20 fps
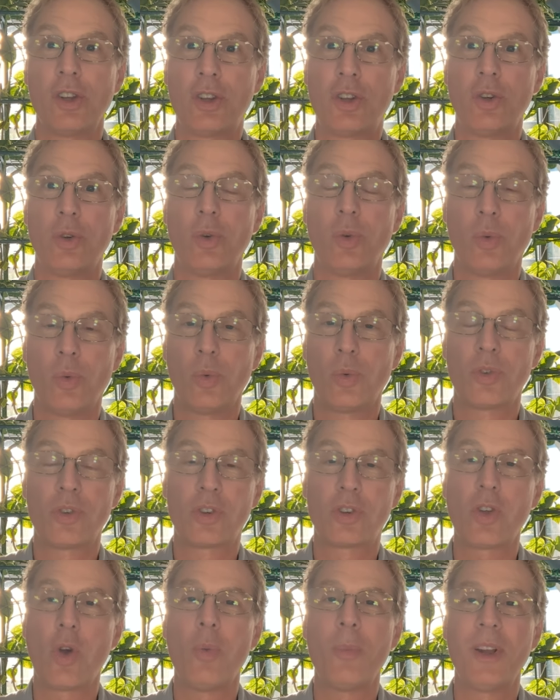to
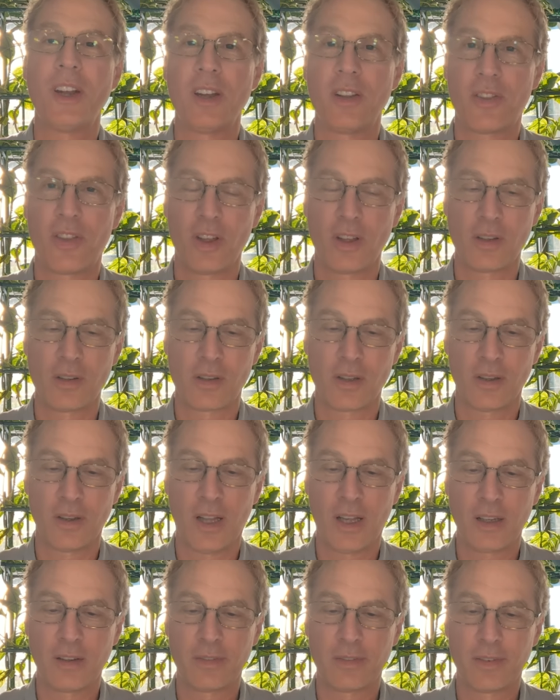so many things in
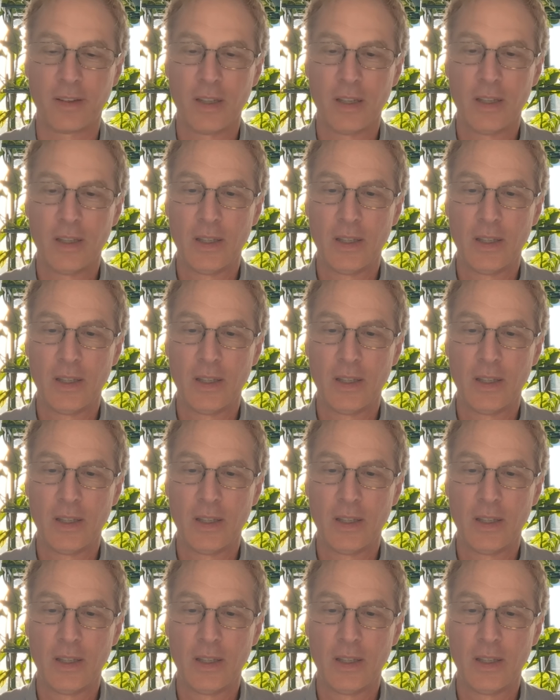life,